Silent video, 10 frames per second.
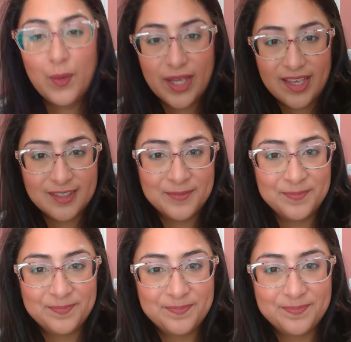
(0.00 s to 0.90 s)

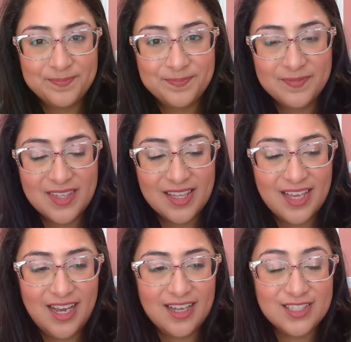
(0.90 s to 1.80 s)

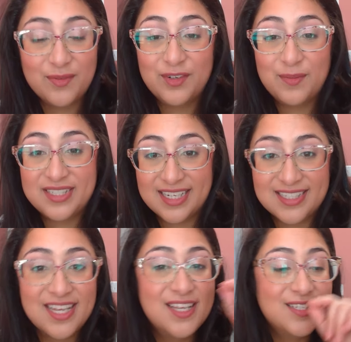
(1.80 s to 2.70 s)
Okay. So number
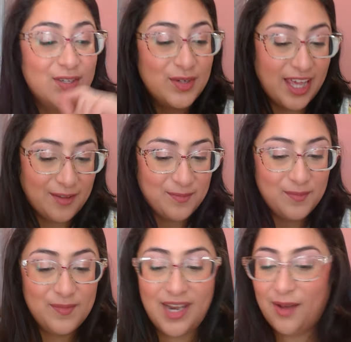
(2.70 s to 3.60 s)
6. So okay,
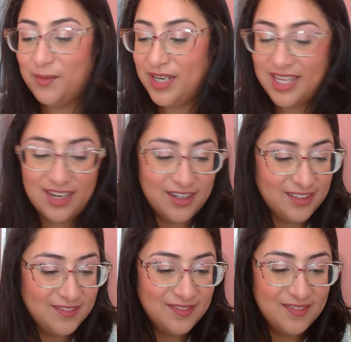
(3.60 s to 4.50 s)
now we're
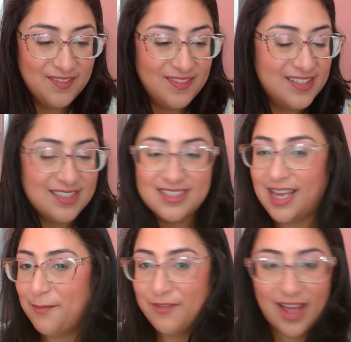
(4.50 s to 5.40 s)
here. This is
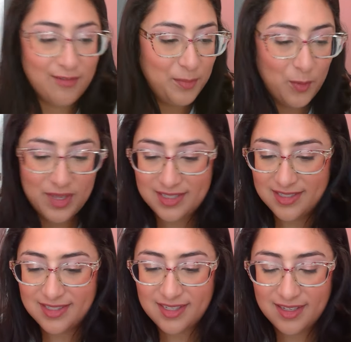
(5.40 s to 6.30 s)
top 5
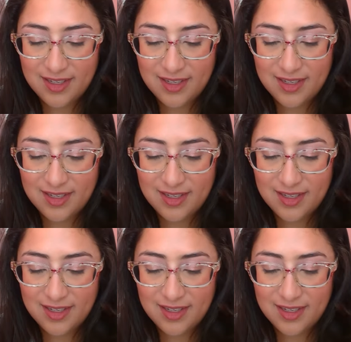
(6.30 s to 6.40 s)
moments.